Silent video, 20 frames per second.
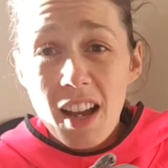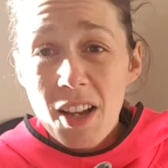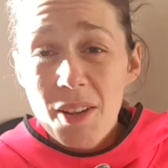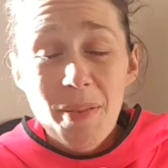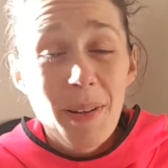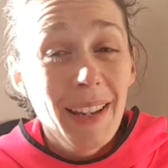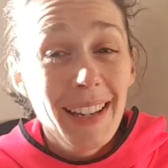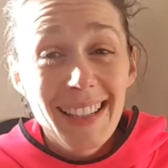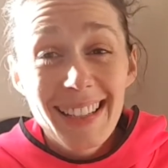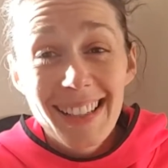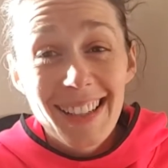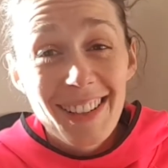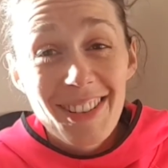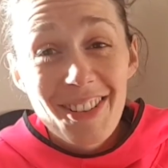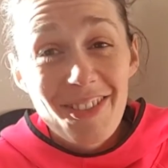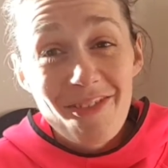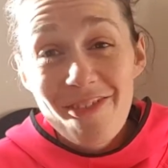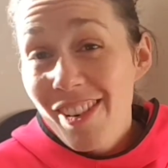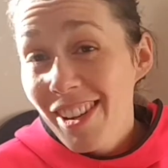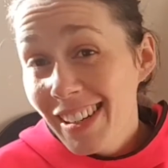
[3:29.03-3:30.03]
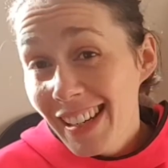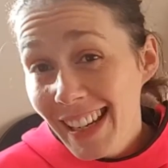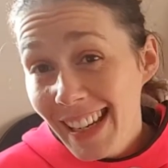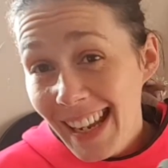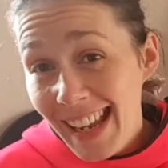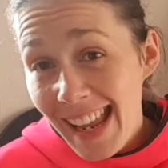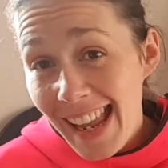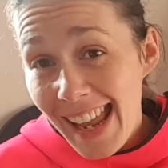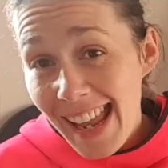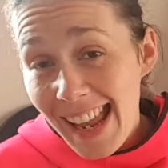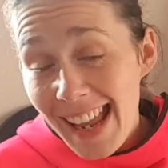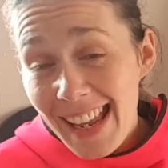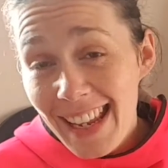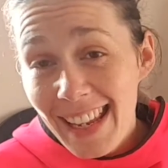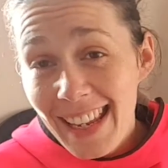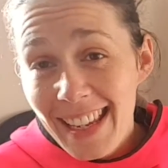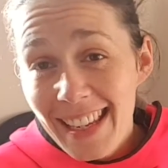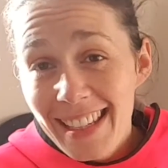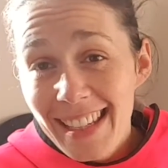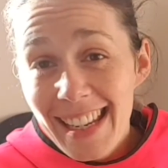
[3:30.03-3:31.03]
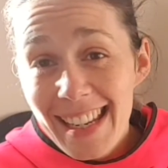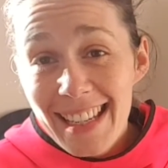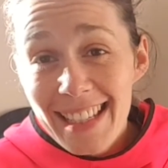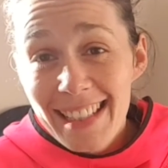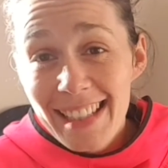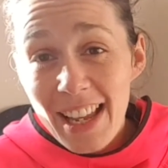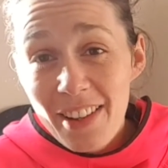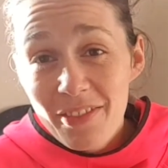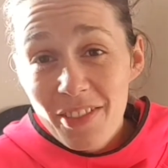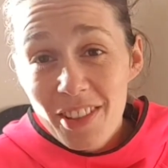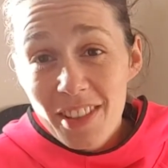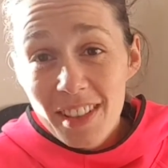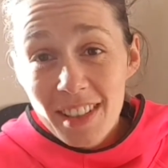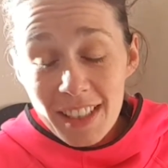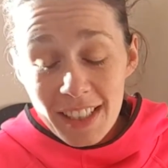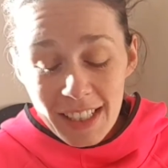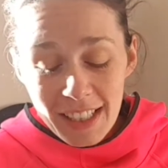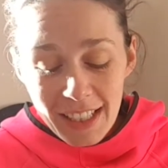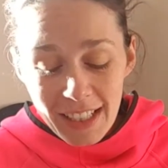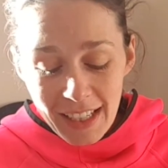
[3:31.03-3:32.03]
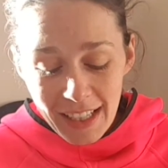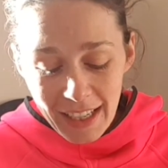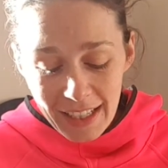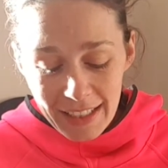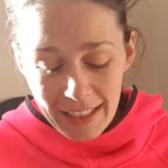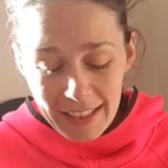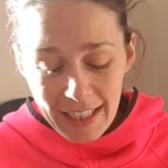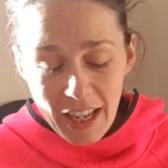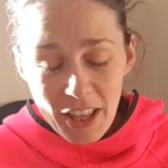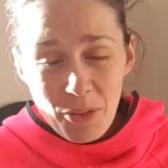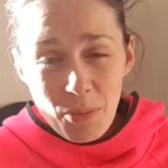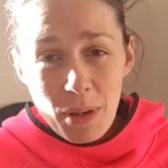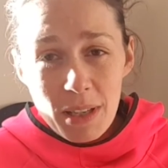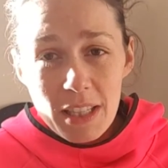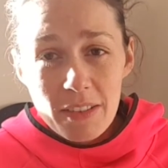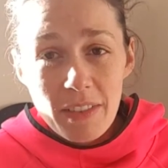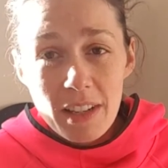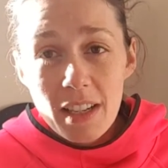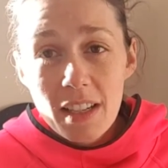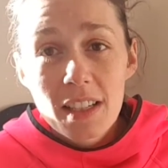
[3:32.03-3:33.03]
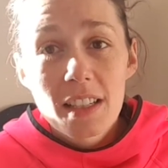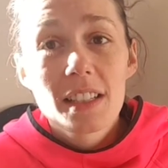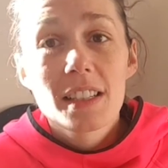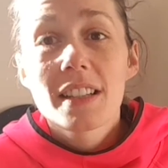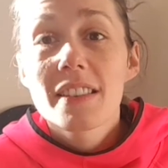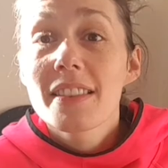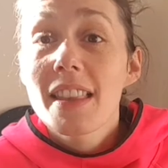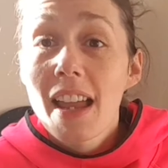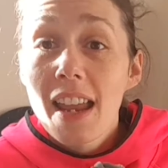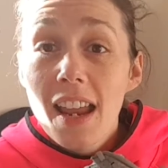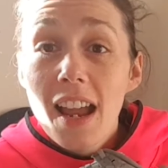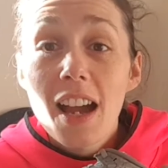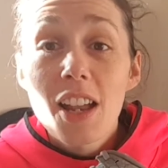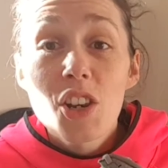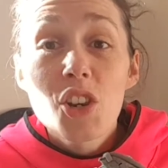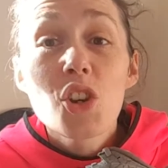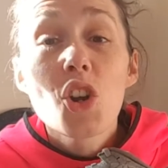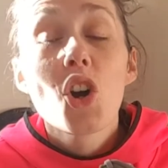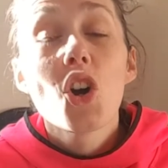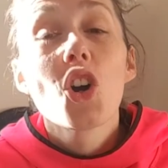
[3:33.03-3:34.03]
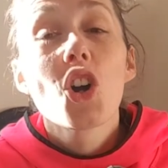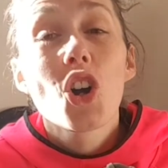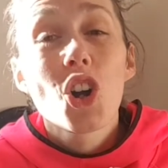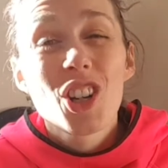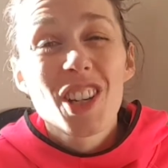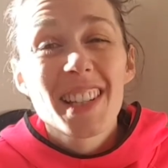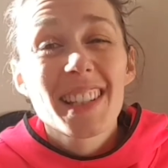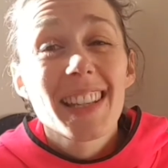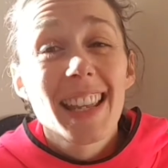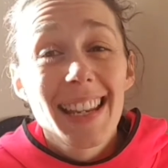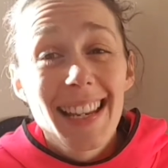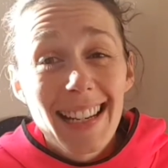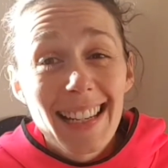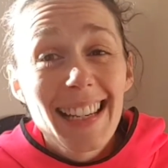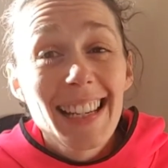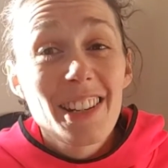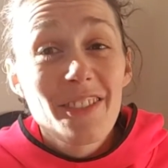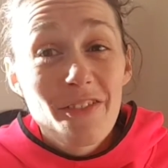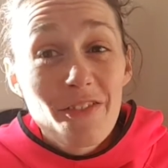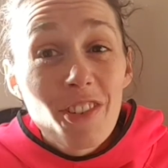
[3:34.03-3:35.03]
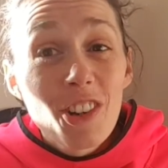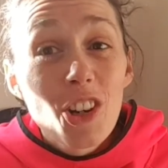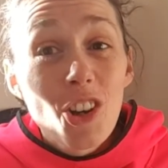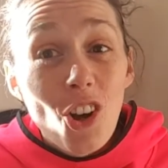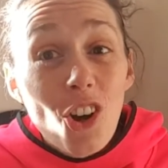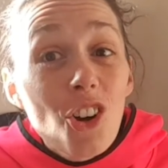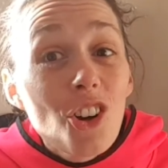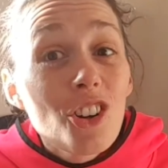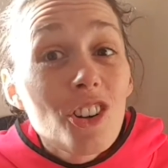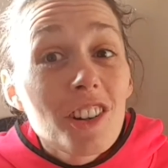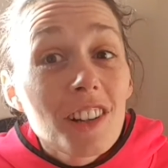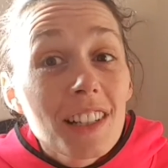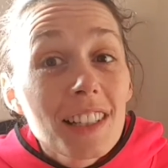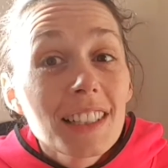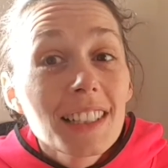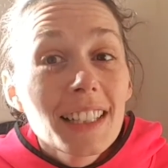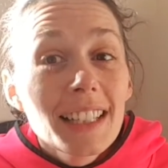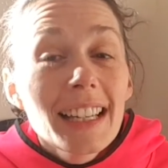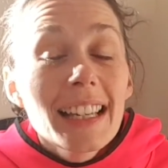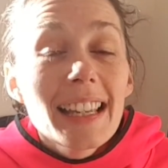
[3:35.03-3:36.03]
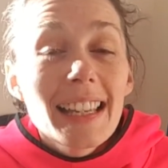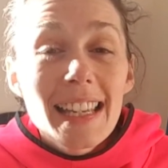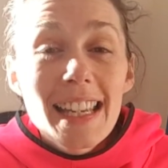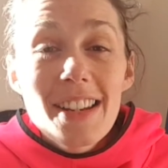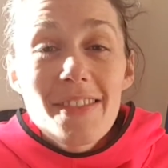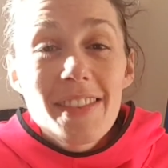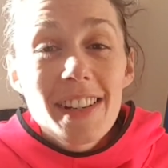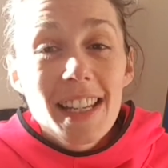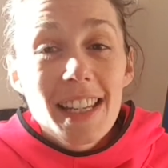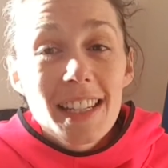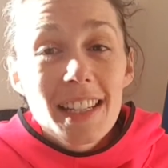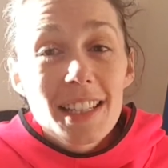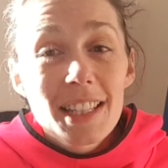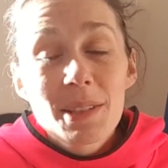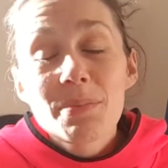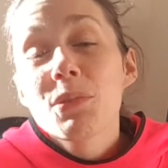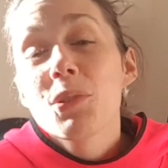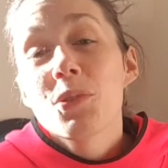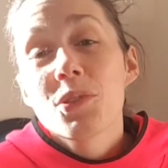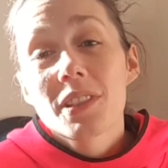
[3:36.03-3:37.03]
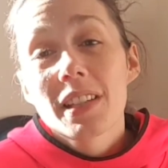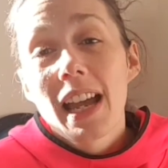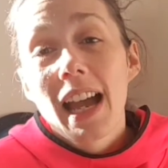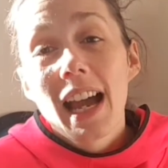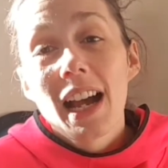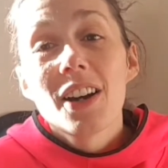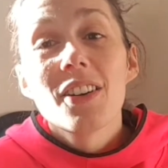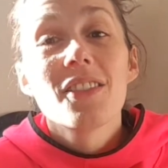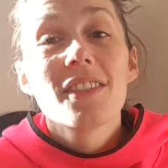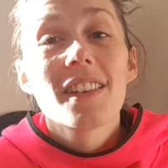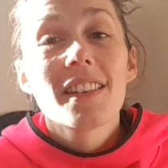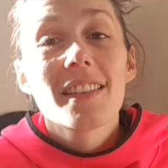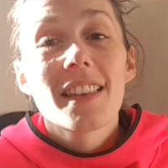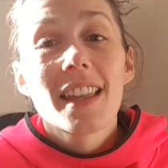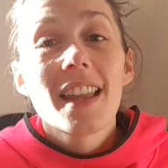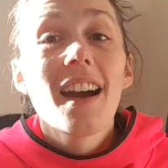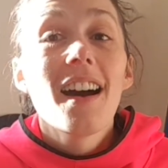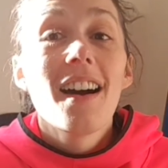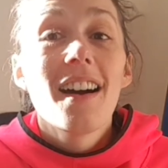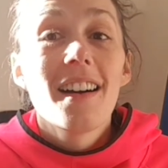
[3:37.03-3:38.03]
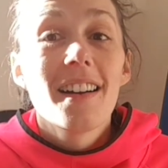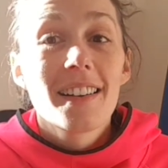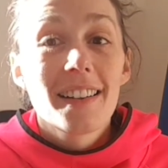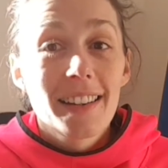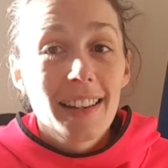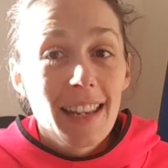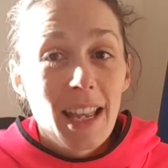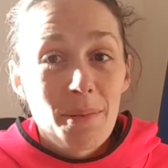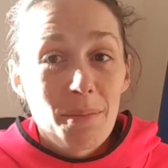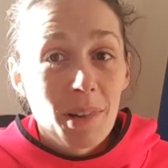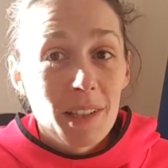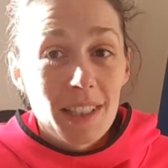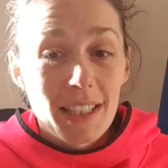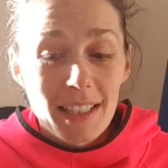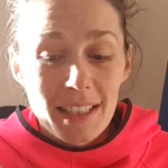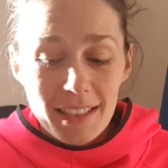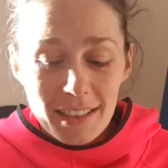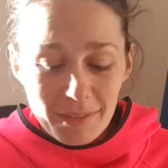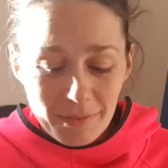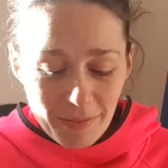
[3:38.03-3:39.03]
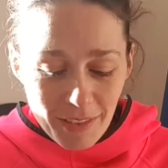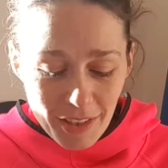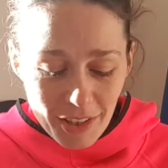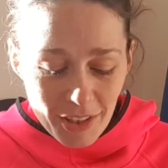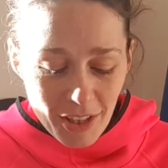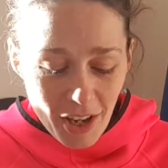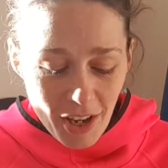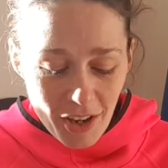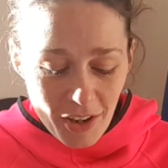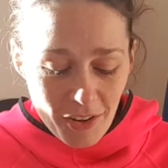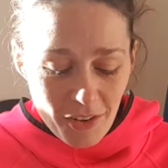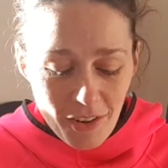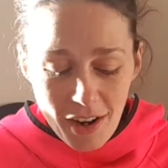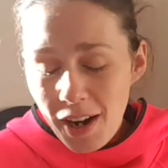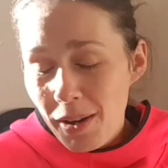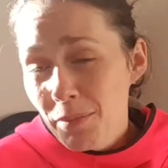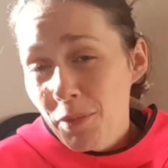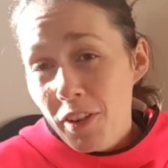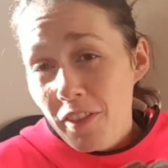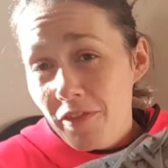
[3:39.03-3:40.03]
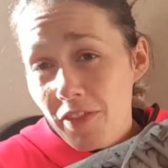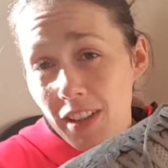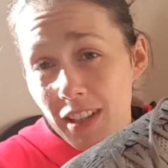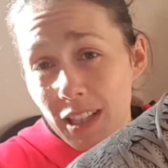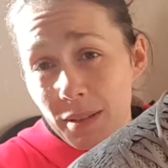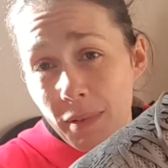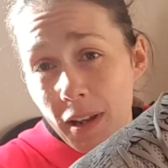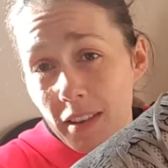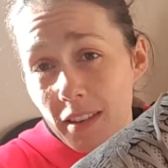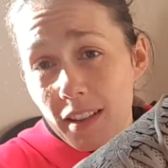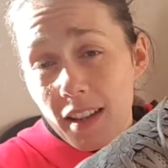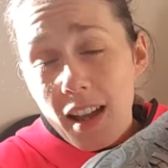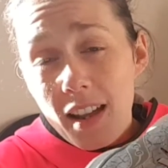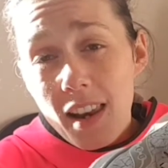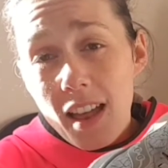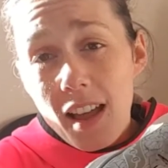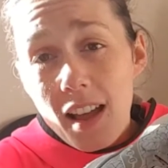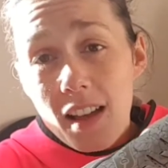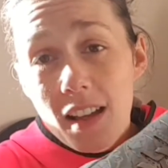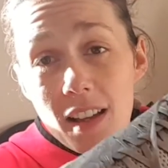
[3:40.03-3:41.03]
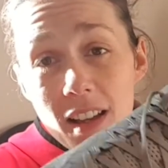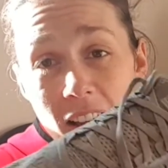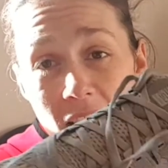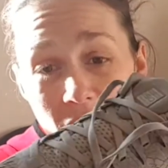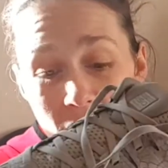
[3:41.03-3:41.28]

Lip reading: I mean, running here in East Devon in the southwest of England, they are not going to stay clean for long. Even in a small town, they are going to get muddy. So I'm not fussed about the colour.